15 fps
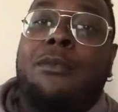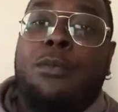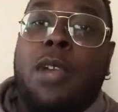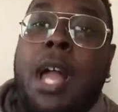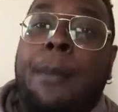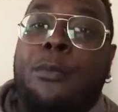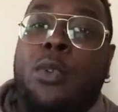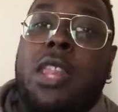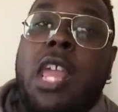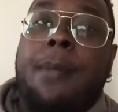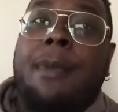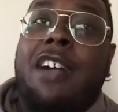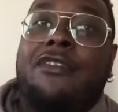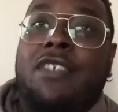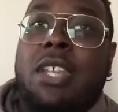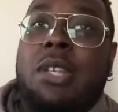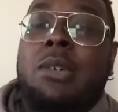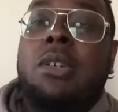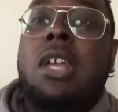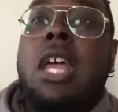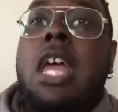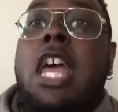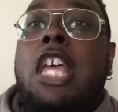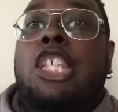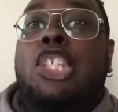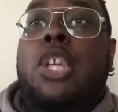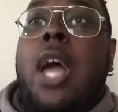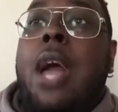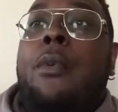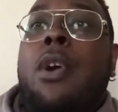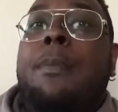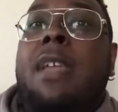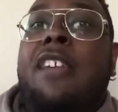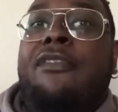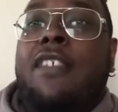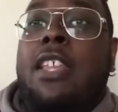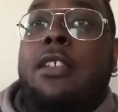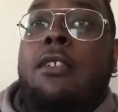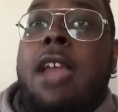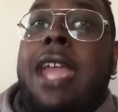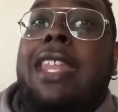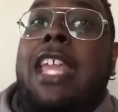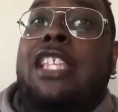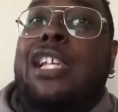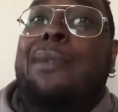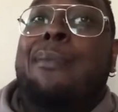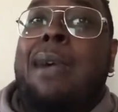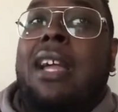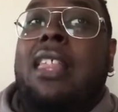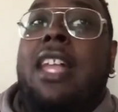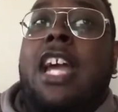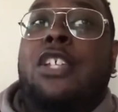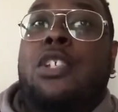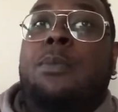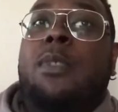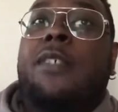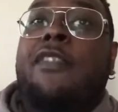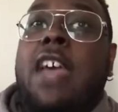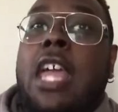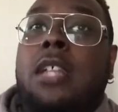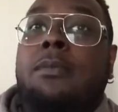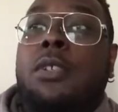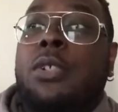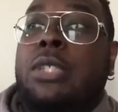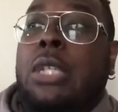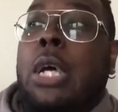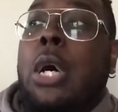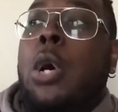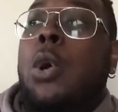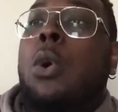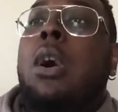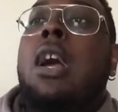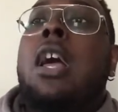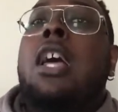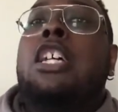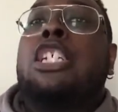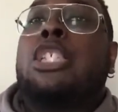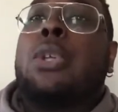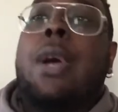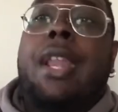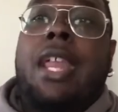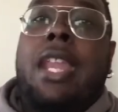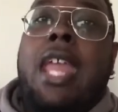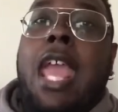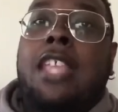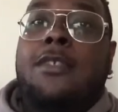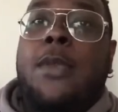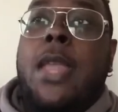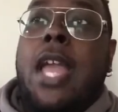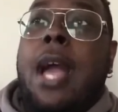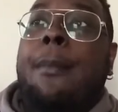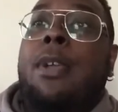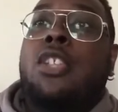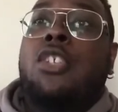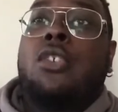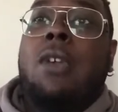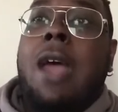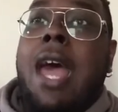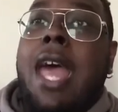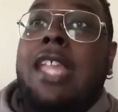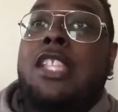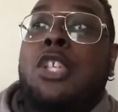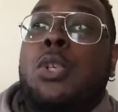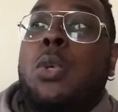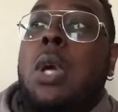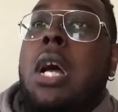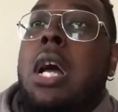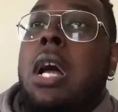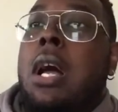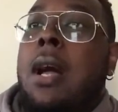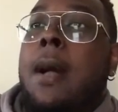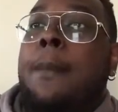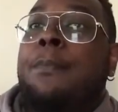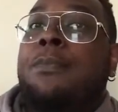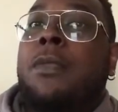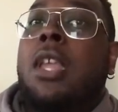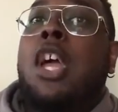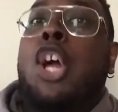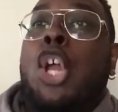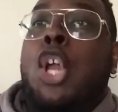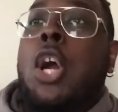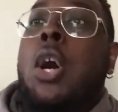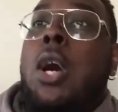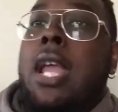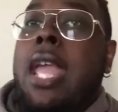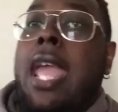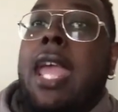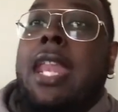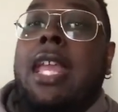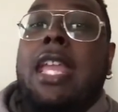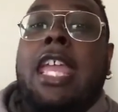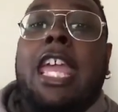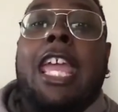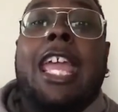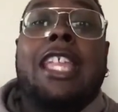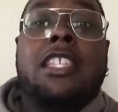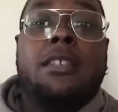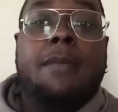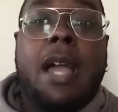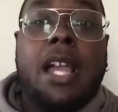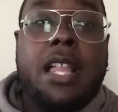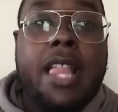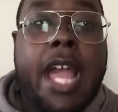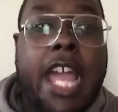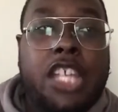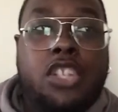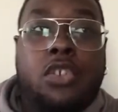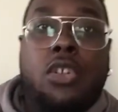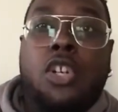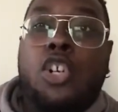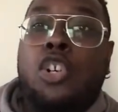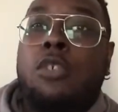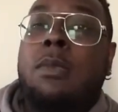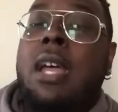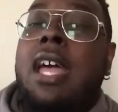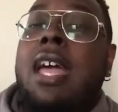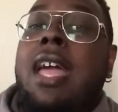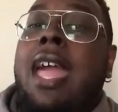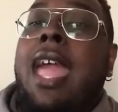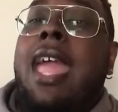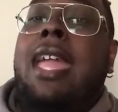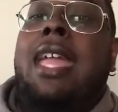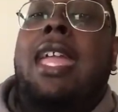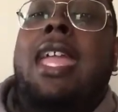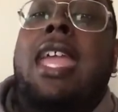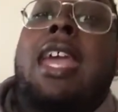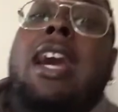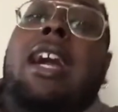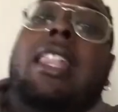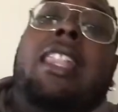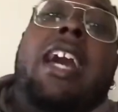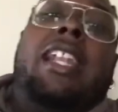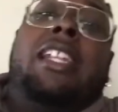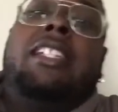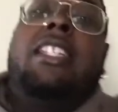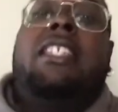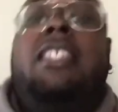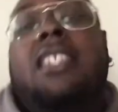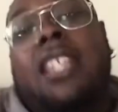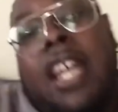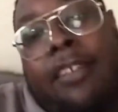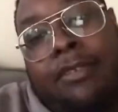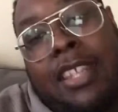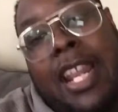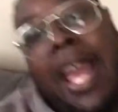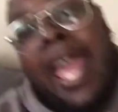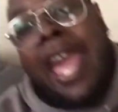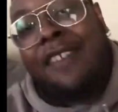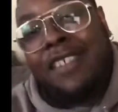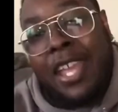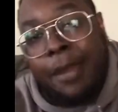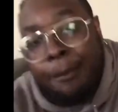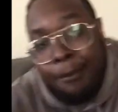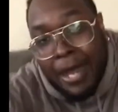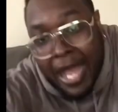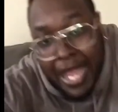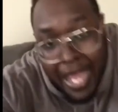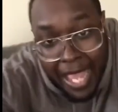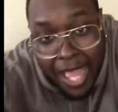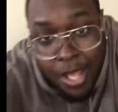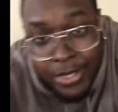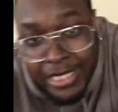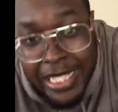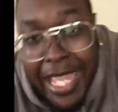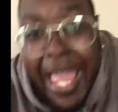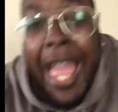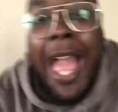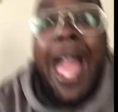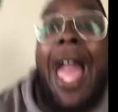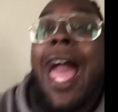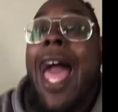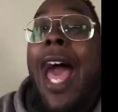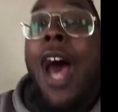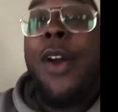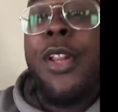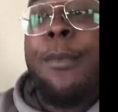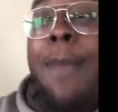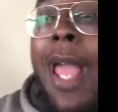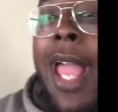I'm really in my field. So I will be in 5th grade. They told me my classroom's available. So starting next week, I'm going to try to go ahead and get into my classroom and get a lot of this stuff that I have in my house out of my